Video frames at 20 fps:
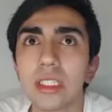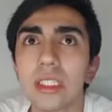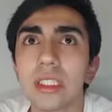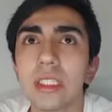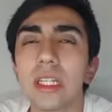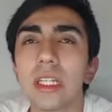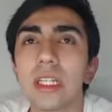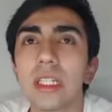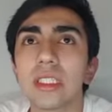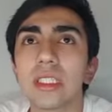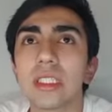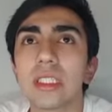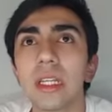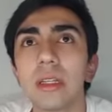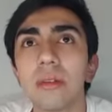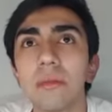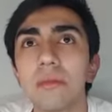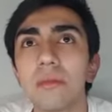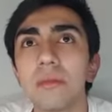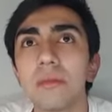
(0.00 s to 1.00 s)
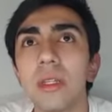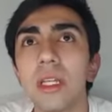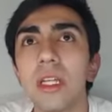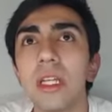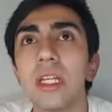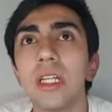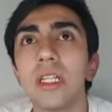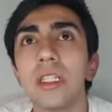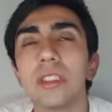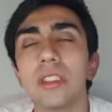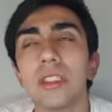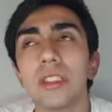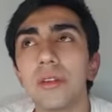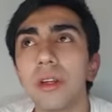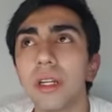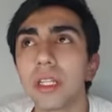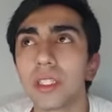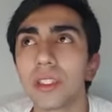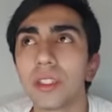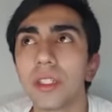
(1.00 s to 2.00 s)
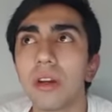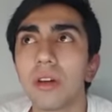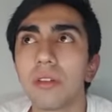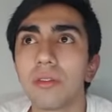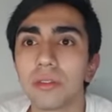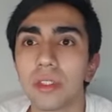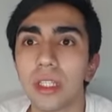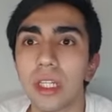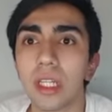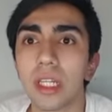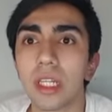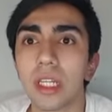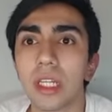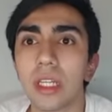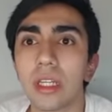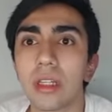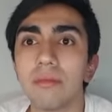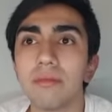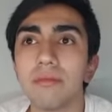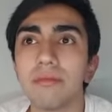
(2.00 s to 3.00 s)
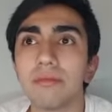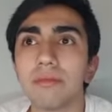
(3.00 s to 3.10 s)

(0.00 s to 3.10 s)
in the same direction of the